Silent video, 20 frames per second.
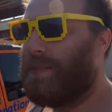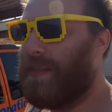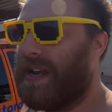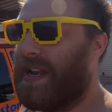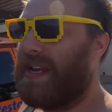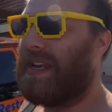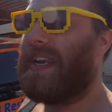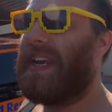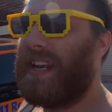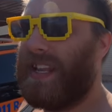
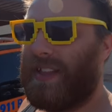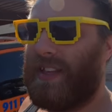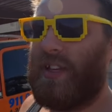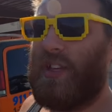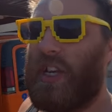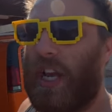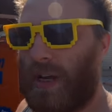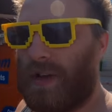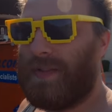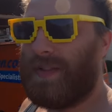been getting the
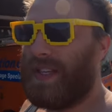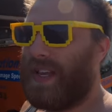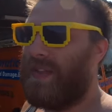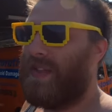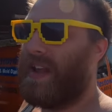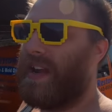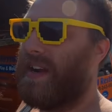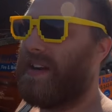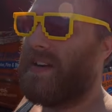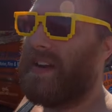shelves
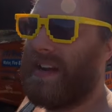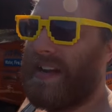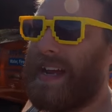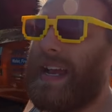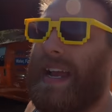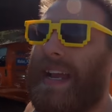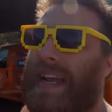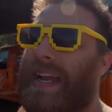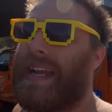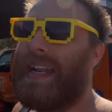in there
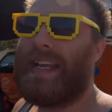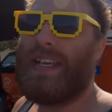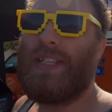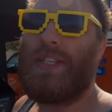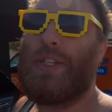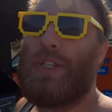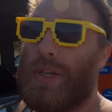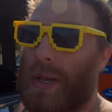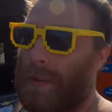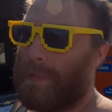and getting
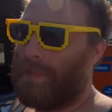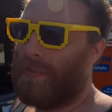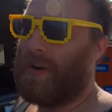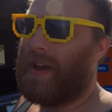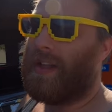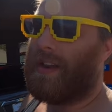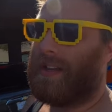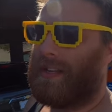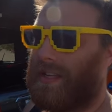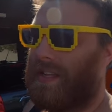some
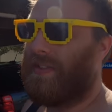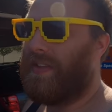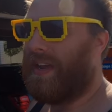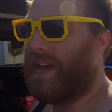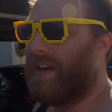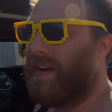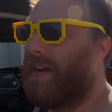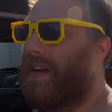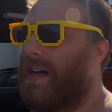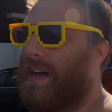product in
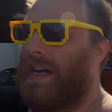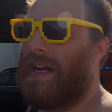there.